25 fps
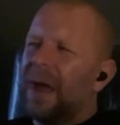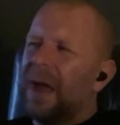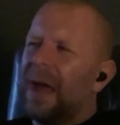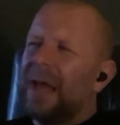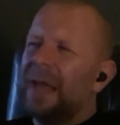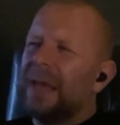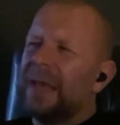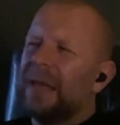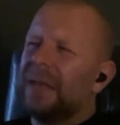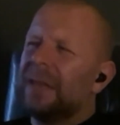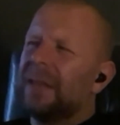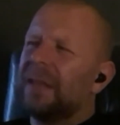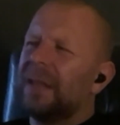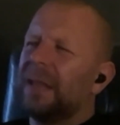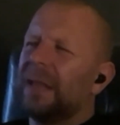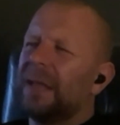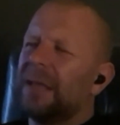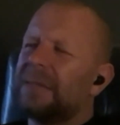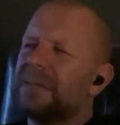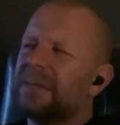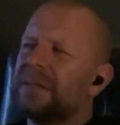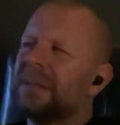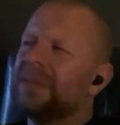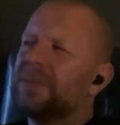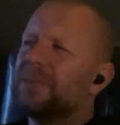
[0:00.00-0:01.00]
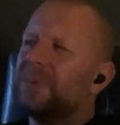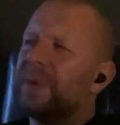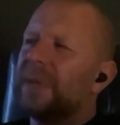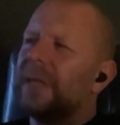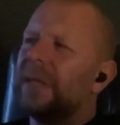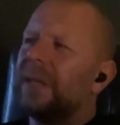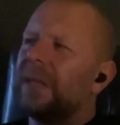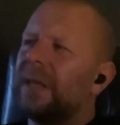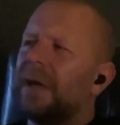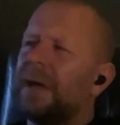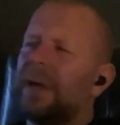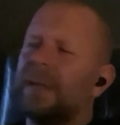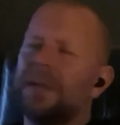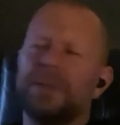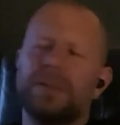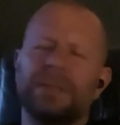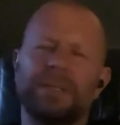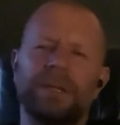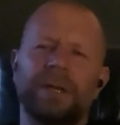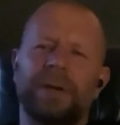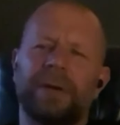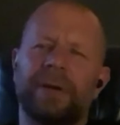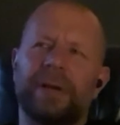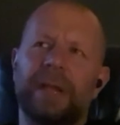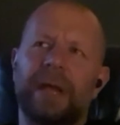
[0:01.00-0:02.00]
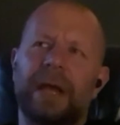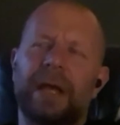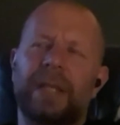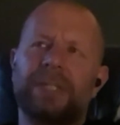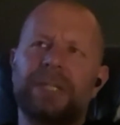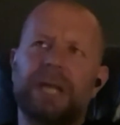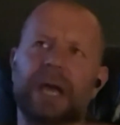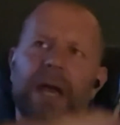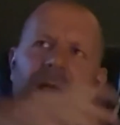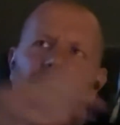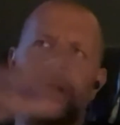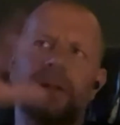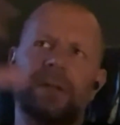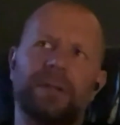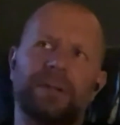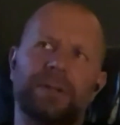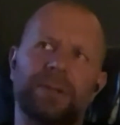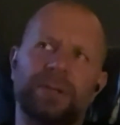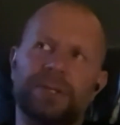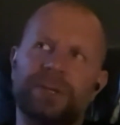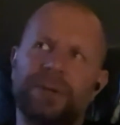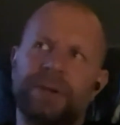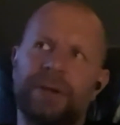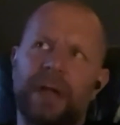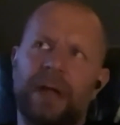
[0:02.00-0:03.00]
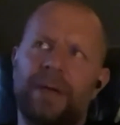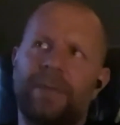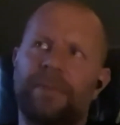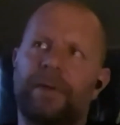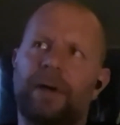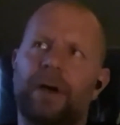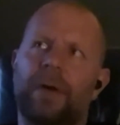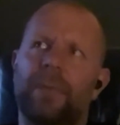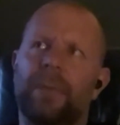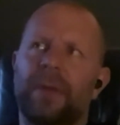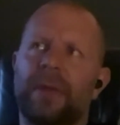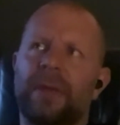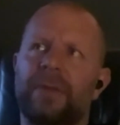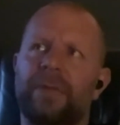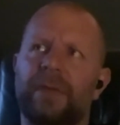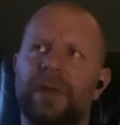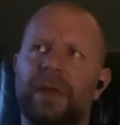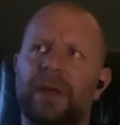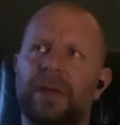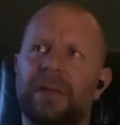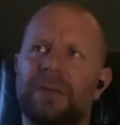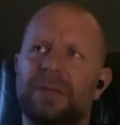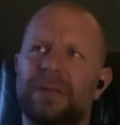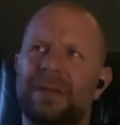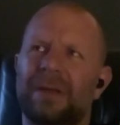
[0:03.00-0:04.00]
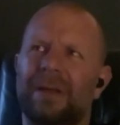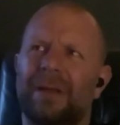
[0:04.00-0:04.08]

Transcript: And the lessons we learn during our childhood and during our formative years,